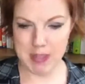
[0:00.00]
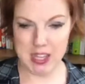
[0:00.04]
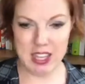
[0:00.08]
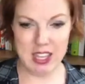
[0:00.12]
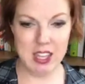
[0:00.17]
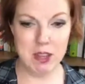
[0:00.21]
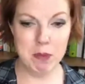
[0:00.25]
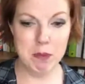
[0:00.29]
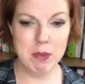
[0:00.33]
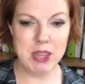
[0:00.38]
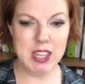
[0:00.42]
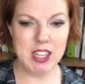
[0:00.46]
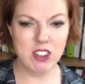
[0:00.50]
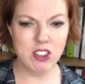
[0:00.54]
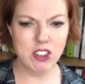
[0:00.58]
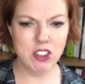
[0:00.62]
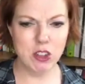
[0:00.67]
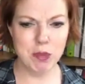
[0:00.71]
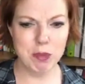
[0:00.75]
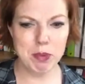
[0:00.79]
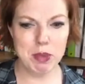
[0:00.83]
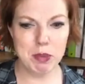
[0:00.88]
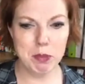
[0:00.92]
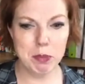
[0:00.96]
meat
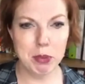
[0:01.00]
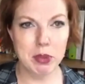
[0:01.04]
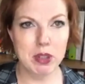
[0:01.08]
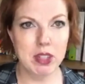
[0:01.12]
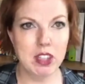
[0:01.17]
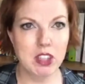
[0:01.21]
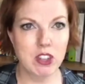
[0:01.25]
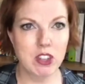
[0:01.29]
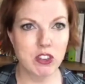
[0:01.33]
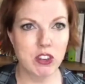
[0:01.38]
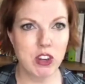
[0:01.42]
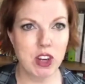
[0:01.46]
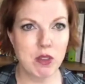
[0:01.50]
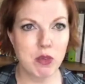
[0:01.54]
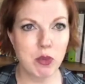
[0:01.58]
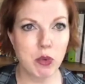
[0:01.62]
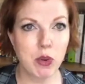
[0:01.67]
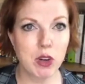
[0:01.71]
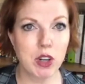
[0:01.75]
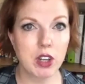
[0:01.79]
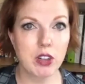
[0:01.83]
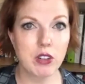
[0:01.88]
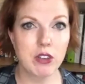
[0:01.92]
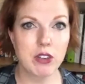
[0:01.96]
should be pretty
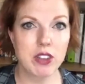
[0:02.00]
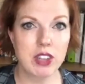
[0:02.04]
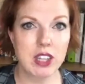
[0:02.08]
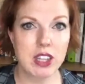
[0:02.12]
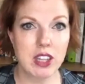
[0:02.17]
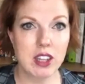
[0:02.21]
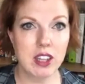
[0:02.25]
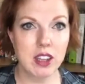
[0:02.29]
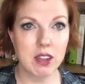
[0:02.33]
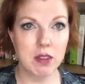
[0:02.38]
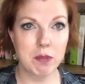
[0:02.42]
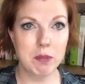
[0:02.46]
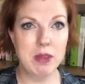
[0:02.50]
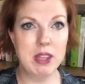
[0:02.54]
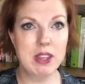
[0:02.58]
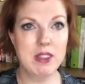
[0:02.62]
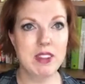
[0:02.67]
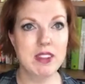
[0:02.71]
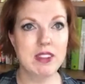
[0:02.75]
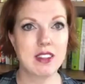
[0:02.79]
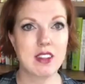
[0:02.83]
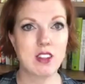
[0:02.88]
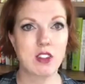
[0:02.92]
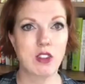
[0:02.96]
straightforward. You see meat
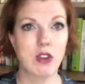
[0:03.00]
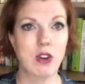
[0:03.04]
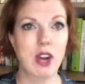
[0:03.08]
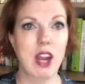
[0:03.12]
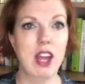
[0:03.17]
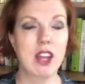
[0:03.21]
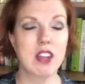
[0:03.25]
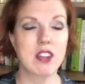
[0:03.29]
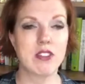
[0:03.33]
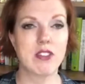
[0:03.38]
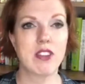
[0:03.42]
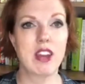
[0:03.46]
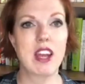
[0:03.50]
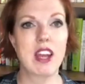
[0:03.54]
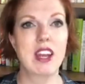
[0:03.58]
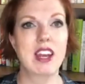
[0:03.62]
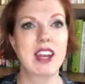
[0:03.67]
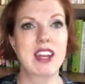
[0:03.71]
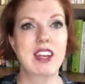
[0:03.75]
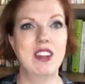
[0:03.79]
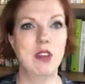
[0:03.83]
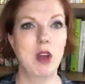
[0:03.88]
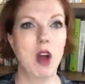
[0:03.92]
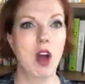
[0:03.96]
that says grass-fed
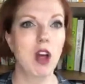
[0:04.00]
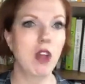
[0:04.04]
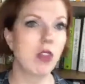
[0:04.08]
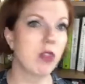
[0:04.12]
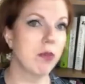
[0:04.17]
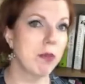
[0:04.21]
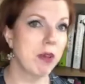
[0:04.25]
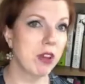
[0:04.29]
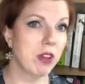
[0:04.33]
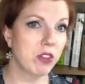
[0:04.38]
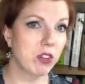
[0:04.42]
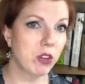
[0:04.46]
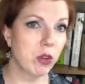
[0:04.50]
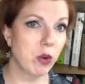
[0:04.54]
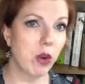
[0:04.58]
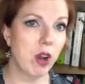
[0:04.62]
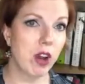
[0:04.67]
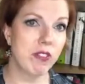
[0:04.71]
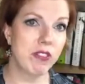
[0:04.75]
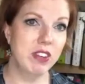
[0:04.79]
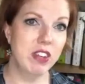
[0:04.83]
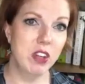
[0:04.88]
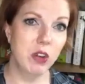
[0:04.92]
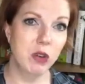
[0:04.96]
and all the bells go
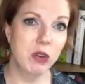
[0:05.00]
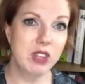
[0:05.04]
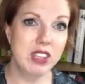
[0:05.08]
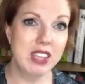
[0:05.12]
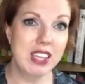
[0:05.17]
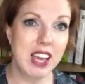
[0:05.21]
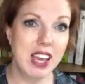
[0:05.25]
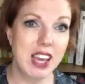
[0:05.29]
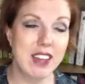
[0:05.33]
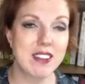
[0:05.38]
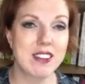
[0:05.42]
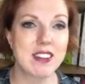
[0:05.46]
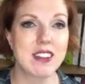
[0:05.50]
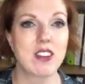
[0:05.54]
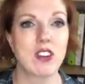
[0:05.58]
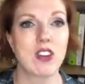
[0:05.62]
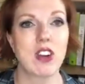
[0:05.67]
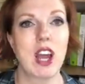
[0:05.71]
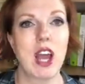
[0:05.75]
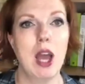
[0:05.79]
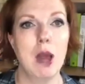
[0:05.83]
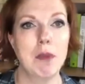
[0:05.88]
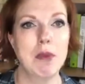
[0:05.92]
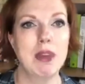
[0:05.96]
off and you go, yes, these are
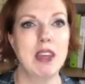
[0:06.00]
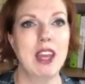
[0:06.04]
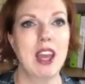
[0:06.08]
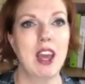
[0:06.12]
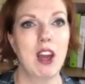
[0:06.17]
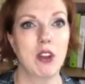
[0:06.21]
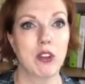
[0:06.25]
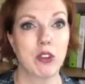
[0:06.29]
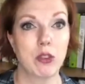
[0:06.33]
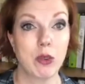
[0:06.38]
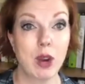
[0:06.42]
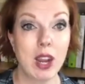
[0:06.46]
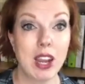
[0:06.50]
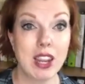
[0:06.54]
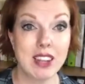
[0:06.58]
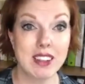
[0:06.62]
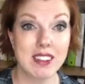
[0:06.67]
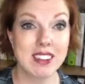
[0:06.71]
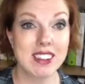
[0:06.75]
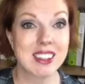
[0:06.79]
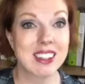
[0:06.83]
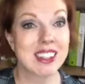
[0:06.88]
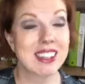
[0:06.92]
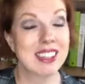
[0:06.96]
happy cows,
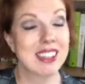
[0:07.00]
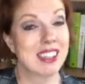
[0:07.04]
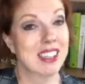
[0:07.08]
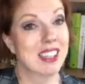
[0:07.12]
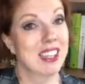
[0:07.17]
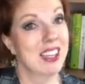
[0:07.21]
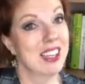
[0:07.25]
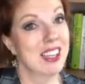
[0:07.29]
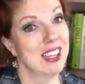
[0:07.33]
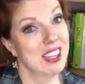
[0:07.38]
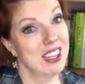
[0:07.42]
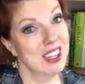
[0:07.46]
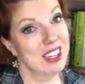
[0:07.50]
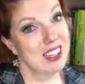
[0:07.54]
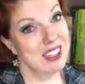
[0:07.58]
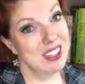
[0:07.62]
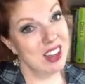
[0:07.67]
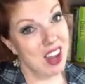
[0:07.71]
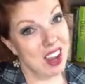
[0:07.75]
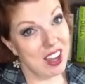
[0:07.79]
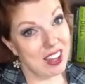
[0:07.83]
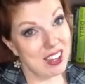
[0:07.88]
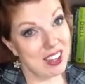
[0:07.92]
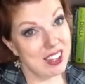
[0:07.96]
right?
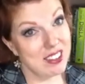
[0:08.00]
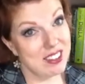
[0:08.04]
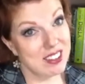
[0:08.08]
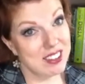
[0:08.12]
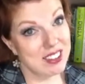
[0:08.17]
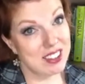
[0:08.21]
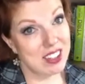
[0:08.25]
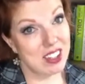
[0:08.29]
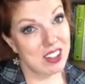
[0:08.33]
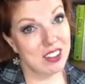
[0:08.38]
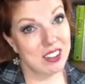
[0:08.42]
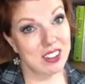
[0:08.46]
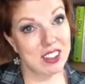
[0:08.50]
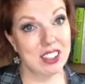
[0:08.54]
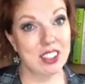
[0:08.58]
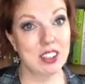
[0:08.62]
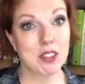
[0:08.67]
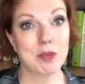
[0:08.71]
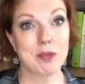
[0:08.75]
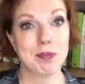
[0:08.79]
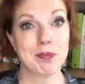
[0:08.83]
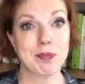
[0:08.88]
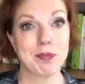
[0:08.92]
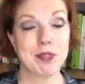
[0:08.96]
Not necessarily.
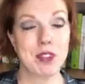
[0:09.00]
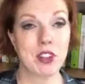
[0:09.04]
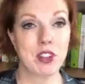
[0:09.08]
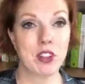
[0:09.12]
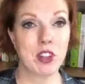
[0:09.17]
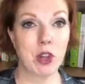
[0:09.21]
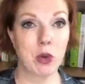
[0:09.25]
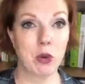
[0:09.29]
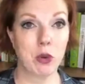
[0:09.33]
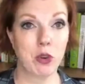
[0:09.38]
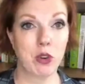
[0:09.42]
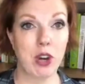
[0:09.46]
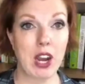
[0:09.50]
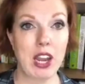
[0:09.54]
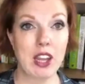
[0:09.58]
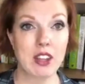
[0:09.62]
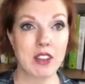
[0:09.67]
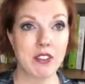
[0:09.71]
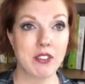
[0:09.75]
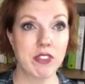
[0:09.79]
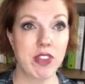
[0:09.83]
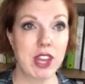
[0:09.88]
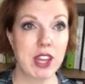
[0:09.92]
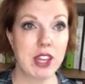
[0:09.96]
So
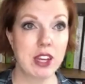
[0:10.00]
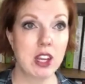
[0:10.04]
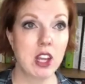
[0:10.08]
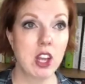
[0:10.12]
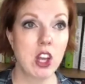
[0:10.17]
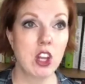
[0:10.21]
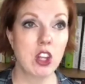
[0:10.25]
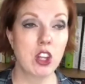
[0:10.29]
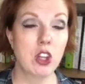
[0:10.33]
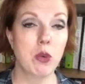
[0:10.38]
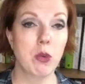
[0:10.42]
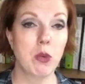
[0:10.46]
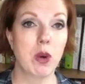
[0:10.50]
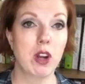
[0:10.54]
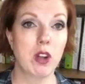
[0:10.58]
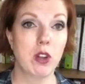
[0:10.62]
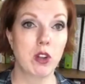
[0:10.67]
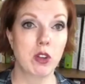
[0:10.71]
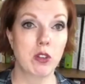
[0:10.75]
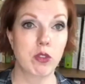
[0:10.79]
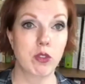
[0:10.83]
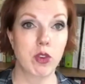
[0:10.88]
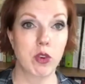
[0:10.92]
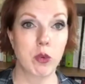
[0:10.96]
grass-fed, you want to
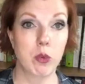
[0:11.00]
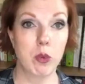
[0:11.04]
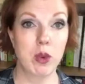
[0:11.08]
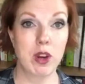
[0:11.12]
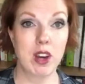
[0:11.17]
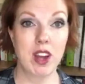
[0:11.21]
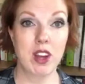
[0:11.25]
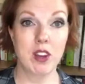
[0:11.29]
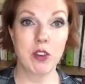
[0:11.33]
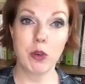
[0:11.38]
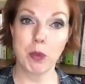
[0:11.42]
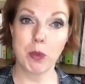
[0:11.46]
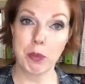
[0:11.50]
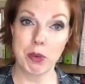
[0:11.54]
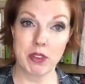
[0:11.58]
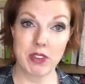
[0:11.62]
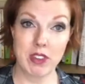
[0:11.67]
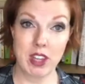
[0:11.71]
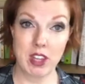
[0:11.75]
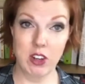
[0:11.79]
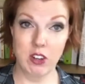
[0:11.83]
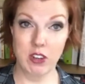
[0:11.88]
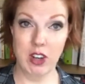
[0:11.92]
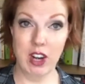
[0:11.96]
look for
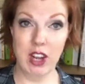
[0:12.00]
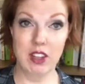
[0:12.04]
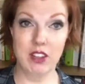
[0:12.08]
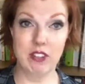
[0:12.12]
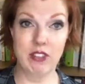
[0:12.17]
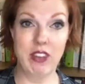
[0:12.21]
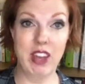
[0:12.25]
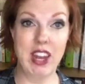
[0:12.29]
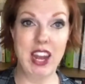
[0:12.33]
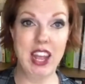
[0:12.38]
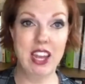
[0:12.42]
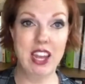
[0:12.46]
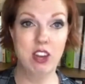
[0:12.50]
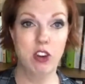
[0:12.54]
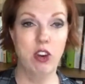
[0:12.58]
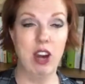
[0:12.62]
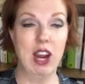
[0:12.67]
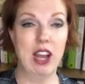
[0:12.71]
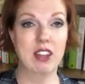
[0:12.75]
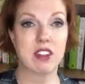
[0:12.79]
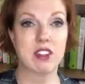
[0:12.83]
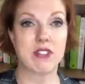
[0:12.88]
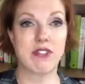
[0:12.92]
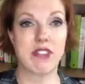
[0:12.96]
100% grass-fed and
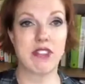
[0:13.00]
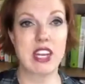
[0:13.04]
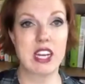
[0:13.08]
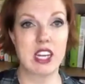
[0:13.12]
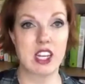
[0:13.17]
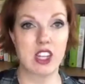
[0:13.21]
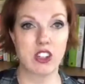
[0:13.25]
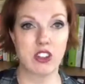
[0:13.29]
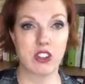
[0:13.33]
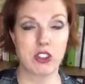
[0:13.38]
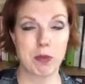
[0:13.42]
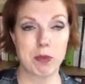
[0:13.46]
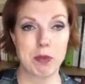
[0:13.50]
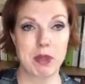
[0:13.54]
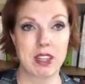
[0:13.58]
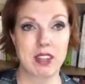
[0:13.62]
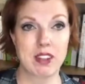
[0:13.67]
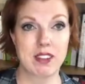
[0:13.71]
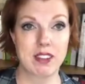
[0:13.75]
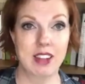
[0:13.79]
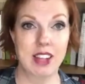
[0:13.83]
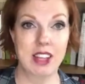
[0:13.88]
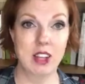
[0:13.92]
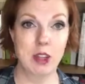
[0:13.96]
grass-finished,
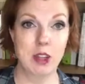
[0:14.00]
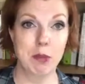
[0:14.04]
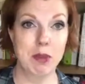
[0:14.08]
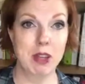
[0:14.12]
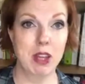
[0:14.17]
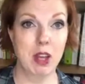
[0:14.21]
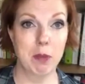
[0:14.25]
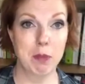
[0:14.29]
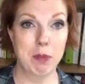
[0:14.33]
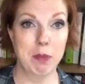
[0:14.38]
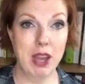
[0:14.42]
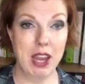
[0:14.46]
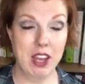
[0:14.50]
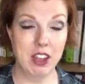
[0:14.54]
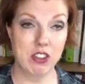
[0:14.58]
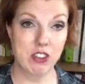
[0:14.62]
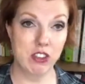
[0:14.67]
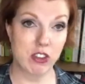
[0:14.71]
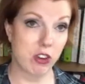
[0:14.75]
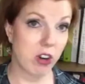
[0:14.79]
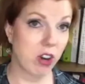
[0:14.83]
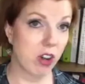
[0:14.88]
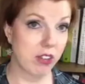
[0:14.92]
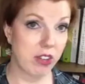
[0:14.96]
because they could be on
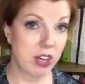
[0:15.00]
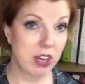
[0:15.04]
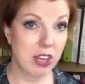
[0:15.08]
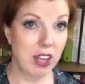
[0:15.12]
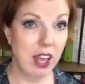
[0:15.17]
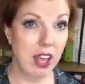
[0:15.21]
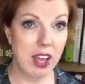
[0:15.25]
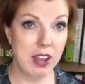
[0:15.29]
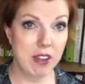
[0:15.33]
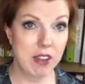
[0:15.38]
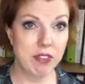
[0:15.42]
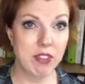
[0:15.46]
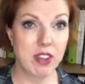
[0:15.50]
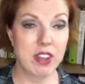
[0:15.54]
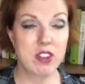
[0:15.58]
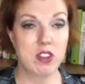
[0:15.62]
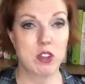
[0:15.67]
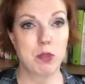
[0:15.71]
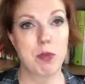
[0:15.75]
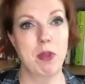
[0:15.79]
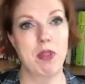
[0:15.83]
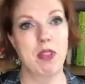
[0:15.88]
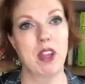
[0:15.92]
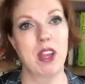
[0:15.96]
pasture all their life and
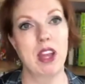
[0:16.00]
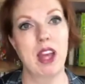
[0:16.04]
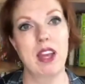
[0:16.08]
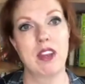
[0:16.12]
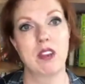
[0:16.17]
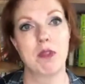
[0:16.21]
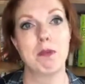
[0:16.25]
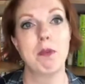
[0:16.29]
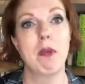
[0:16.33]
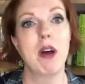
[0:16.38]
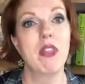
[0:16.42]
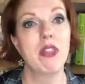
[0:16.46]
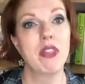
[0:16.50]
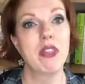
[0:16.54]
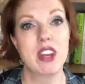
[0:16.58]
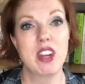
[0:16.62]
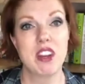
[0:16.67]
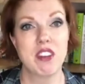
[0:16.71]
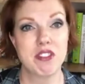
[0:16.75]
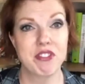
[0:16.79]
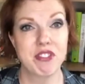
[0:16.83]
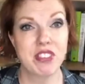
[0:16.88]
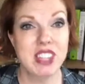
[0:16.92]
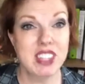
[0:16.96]
spend the last month in a
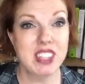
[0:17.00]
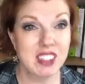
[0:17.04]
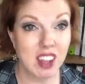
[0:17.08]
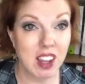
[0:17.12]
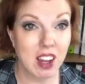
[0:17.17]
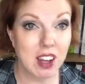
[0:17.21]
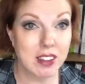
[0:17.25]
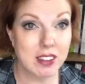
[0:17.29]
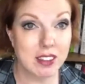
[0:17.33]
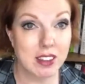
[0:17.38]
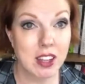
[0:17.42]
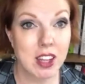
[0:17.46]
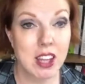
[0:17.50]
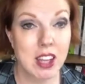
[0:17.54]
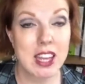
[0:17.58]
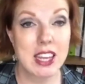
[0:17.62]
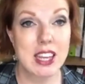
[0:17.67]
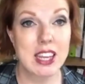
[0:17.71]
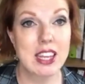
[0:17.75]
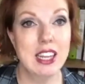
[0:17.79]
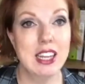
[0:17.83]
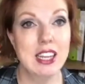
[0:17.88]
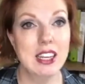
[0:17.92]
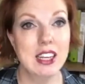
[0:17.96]
feedlot
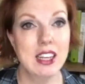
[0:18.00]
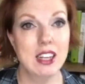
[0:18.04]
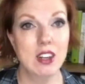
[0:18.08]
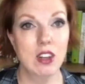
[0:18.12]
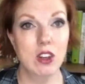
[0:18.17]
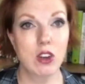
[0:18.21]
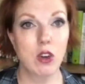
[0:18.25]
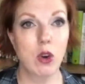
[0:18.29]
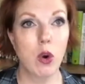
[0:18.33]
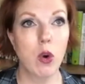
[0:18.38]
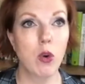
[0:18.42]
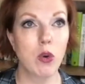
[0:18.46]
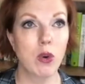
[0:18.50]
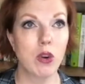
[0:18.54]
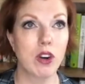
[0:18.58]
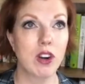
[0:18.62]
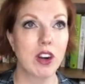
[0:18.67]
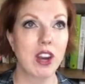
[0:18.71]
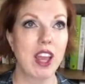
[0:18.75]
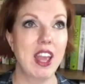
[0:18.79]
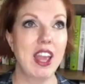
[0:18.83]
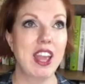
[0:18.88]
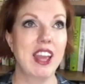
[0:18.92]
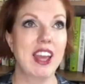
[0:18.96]
eating
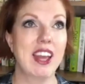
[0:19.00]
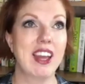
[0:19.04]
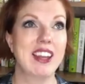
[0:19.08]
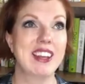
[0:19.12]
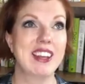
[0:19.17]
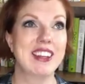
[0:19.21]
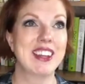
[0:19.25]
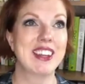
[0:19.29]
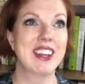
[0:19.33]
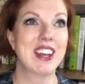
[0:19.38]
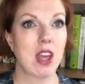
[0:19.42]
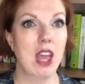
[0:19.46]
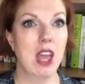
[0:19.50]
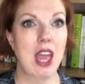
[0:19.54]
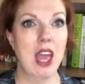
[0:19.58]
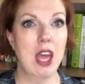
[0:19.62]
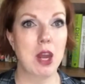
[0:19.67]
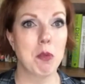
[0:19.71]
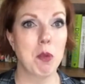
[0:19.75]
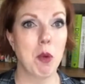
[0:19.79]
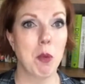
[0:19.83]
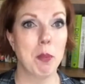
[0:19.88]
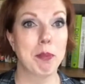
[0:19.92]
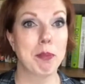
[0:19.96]
corn and
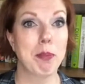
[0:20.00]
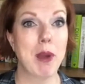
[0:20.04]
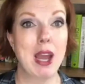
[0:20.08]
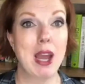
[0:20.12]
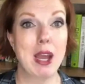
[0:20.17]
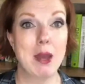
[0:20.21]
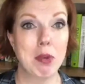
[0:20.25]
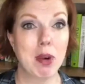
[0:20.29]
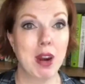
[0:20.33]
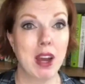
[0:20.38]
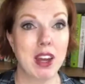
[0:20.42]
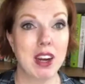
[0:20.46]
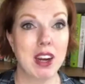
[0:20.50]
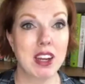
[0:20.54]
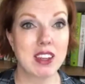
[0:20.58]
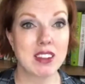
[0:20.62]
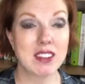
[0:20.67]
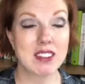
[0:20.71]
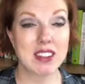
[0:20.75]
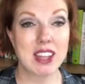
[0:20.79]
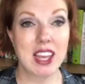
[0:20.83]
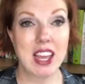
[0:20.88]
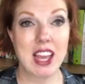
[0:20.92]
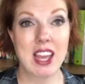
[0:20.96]
animal
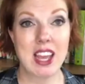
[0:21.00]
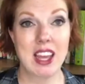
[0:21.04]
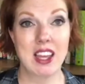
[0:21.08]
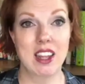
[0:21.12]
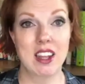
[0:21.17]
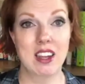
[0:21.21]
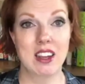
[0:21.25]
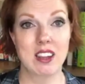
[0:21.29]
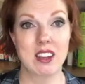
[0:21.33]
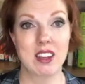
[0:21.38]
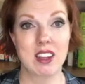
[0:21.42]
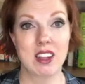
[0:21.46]
byproducts and